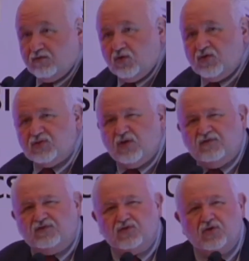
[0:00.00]
We also
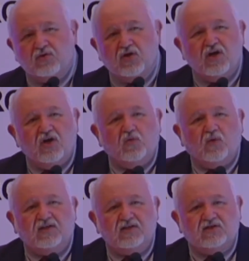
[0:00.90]
have to know
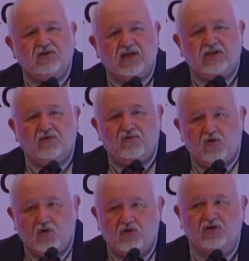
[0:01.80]
what is the rate of
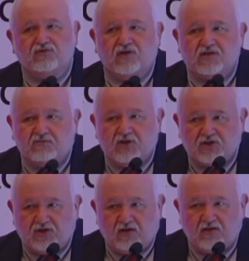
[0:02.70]
local
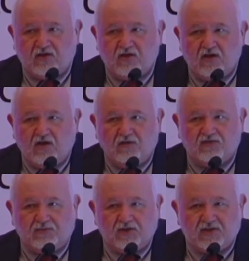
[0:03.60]
transmission of
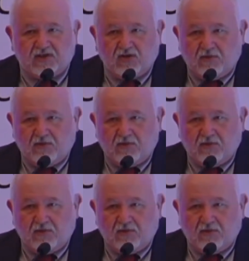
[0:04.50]
the particular